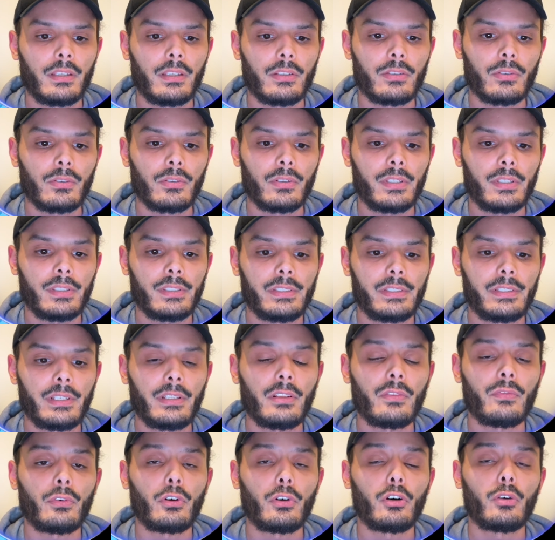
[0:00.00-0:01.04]
So instead
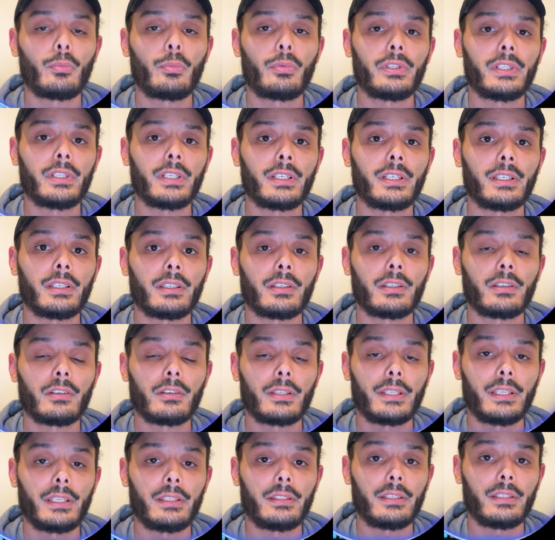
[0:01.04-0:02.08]
of opening
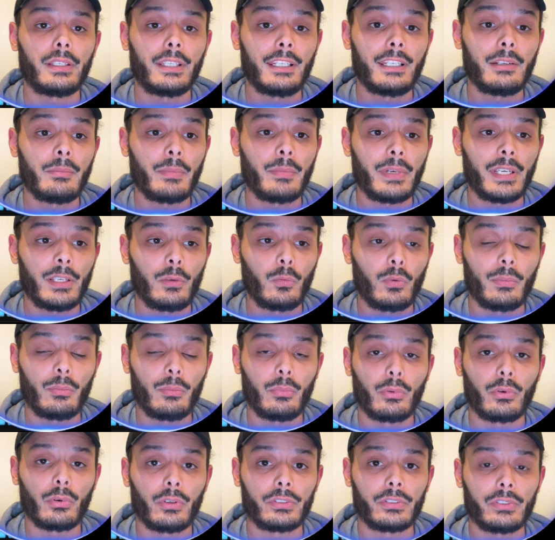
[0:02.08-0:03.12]
it in my web
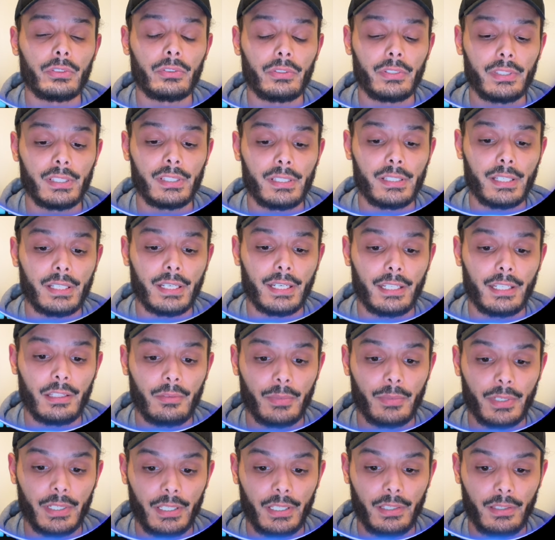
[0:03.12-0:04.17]
browser inside
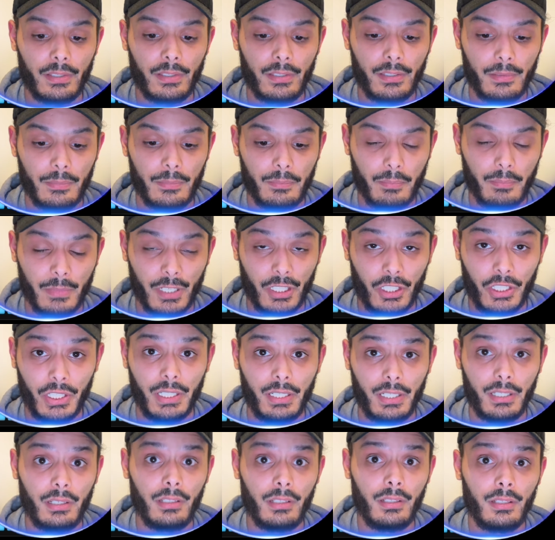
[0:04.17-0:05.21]
my
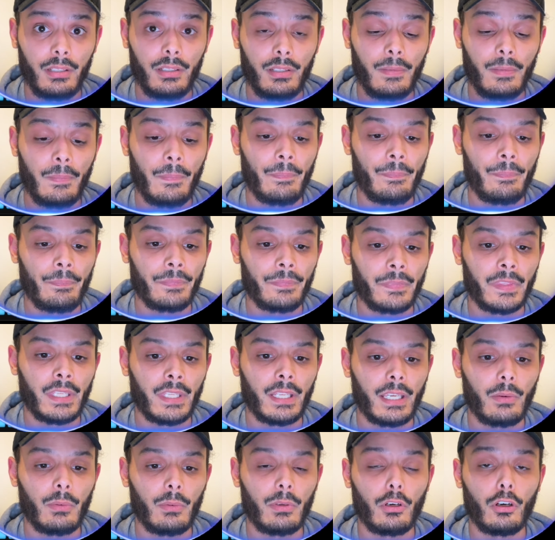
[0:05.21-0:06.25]
machine,
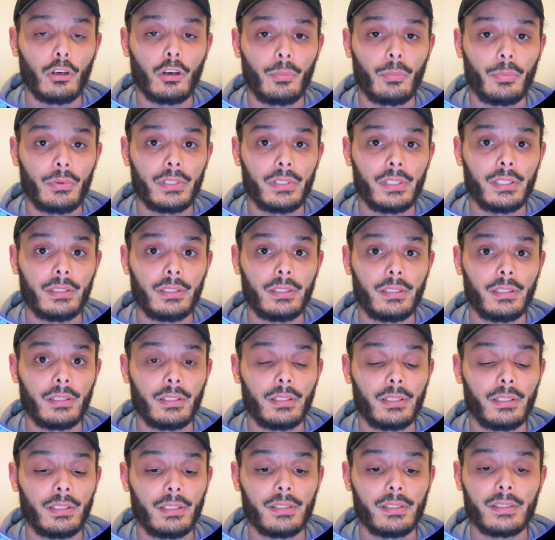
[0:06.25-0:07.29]
I will open it
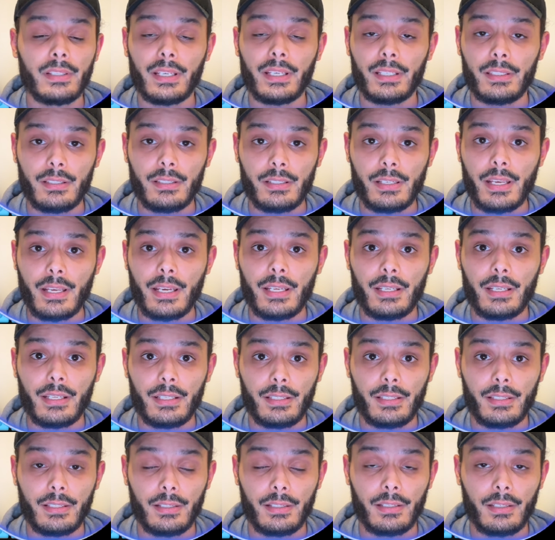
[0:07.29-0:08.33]
inside
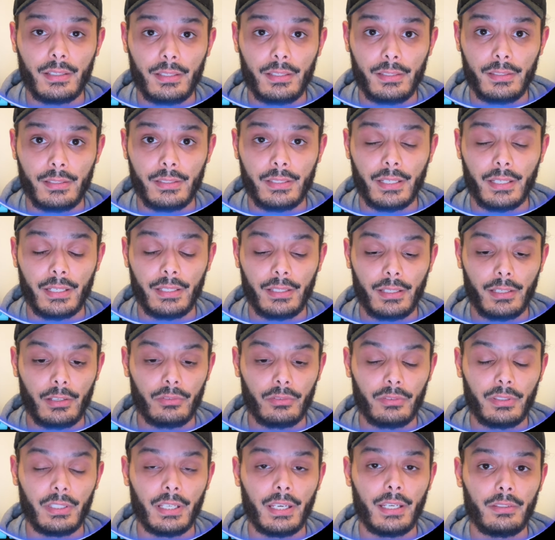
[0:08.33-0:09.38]
a
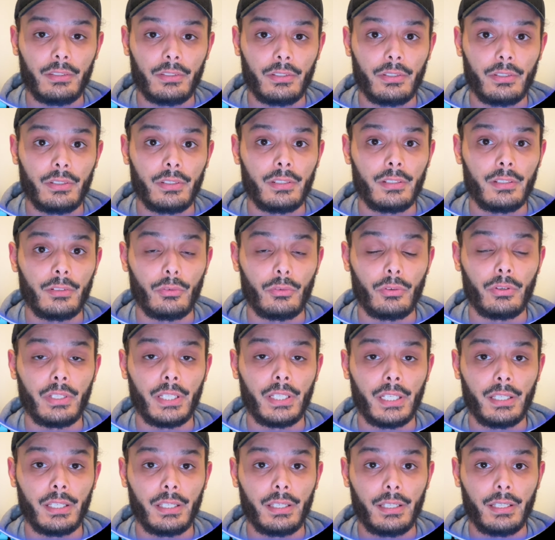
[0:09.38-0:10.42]
container
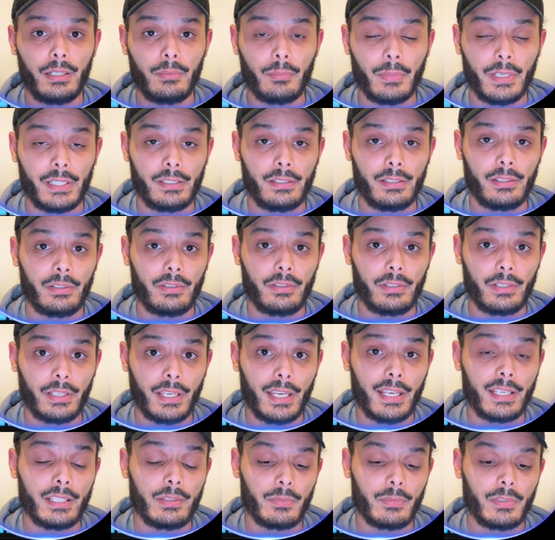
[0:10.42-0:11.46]
running in my
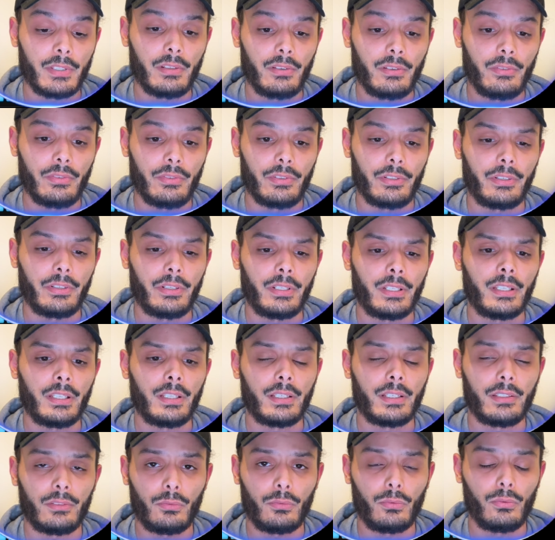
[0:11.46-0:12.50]
Kasm server.
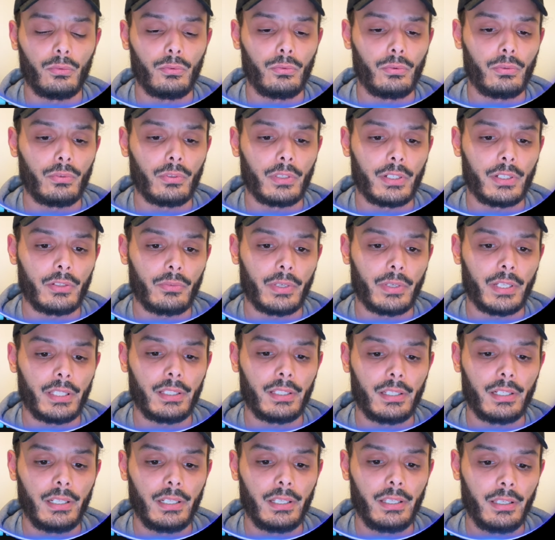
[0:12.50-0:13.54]
And to do so, I right
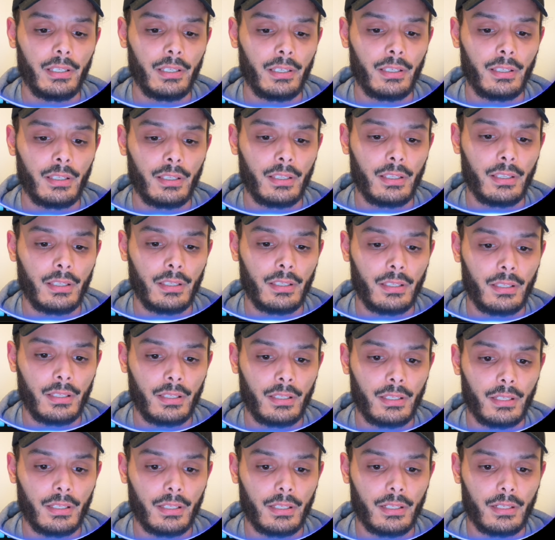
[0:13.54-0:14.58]
click
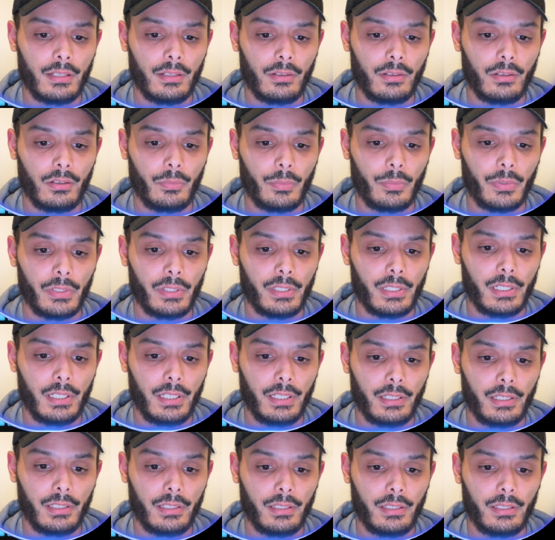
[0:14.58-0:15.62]
and open the
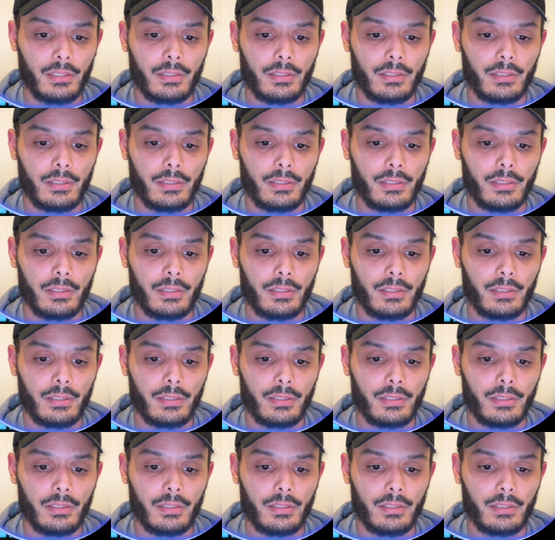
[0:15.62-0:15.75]
link